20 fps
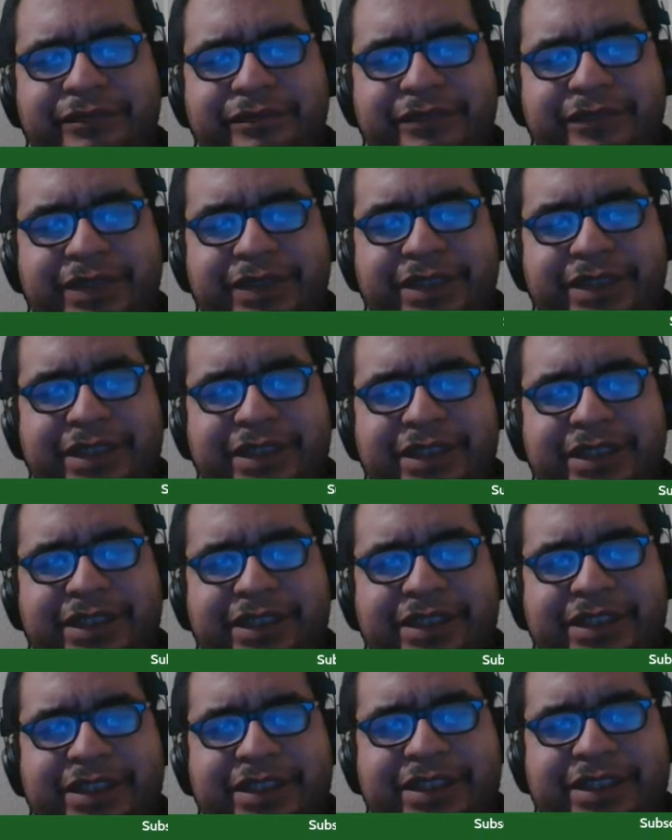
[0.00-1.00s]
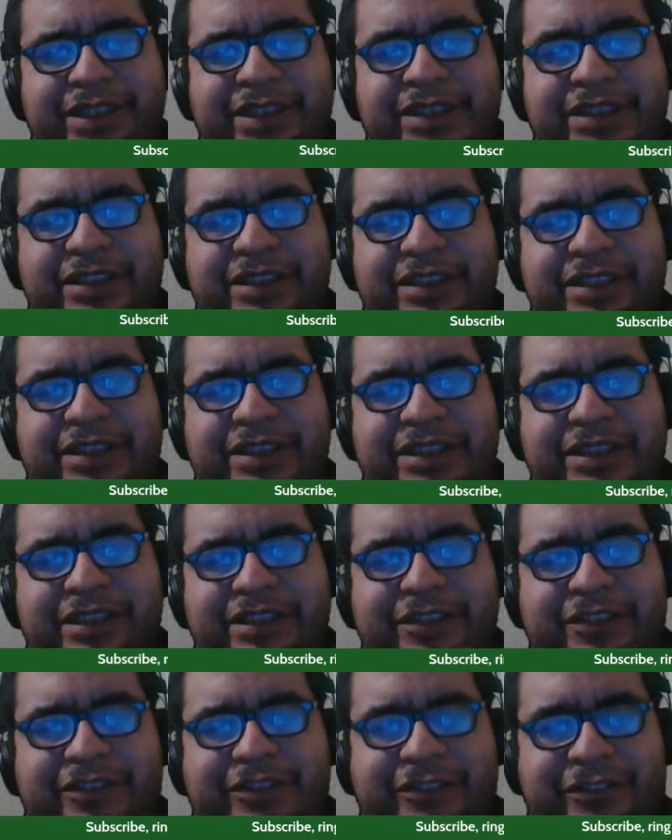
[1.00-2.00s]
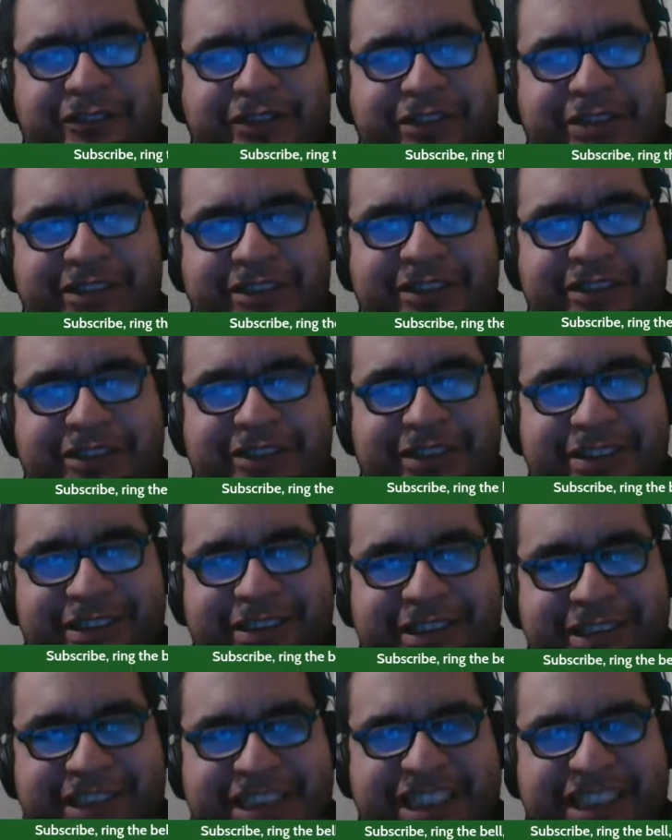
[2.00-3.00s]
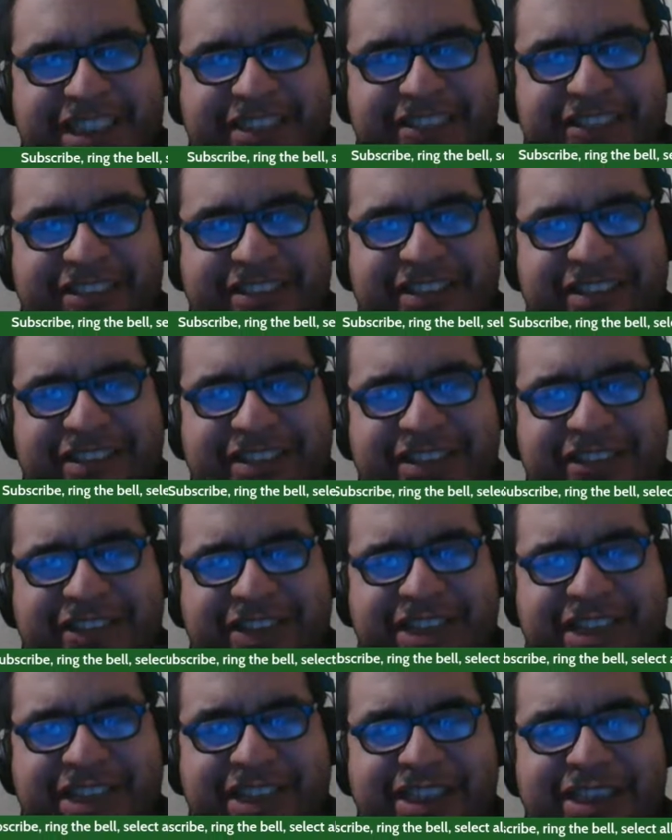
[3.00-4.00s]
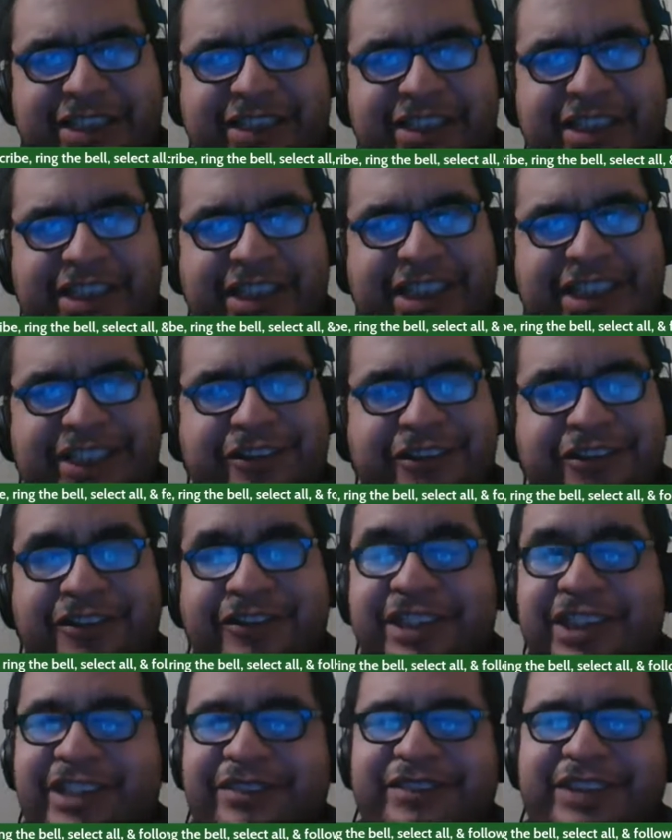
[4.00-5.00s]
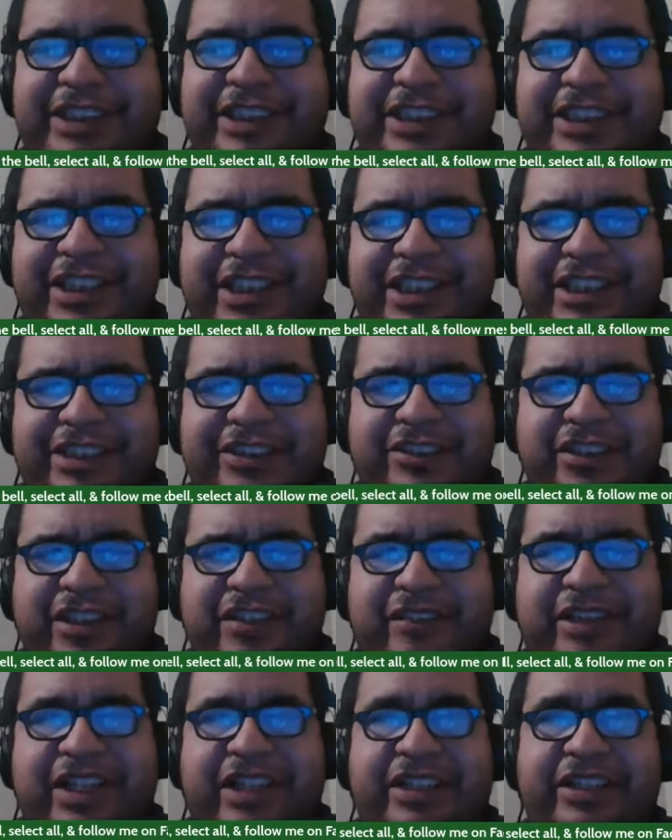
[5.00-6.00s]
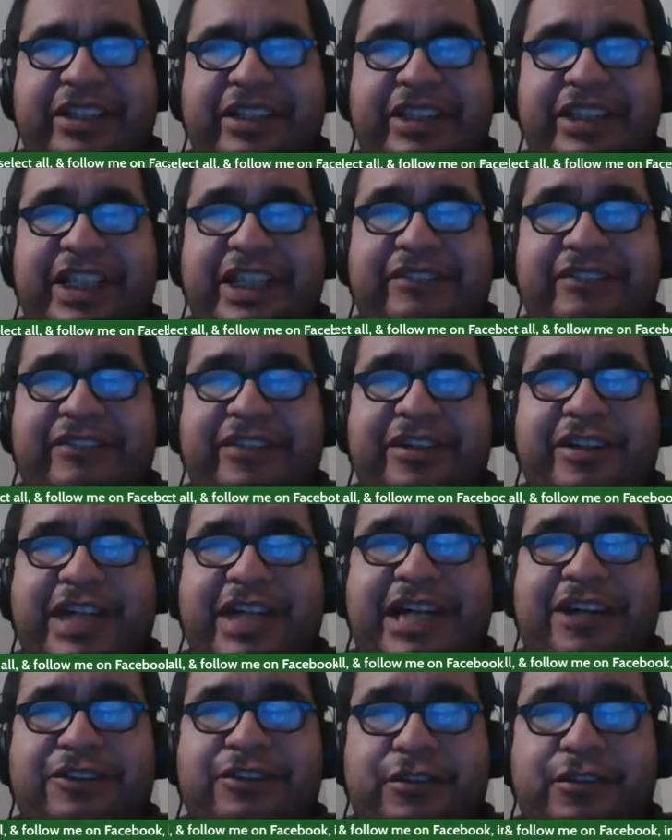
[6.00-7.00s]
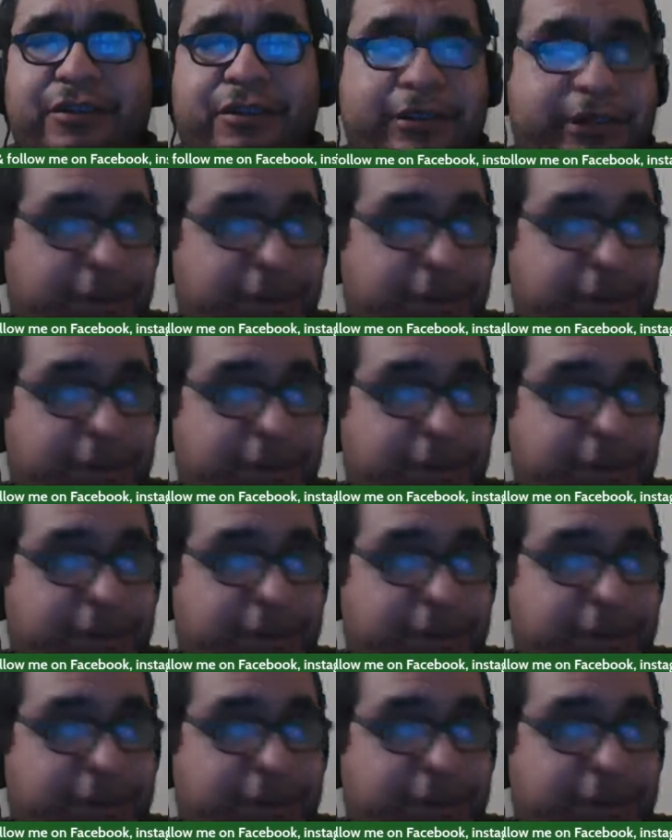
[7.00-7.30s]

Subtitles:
of food, okay, because again, you're only limited to like a certain amount you can get per household, okay, or per family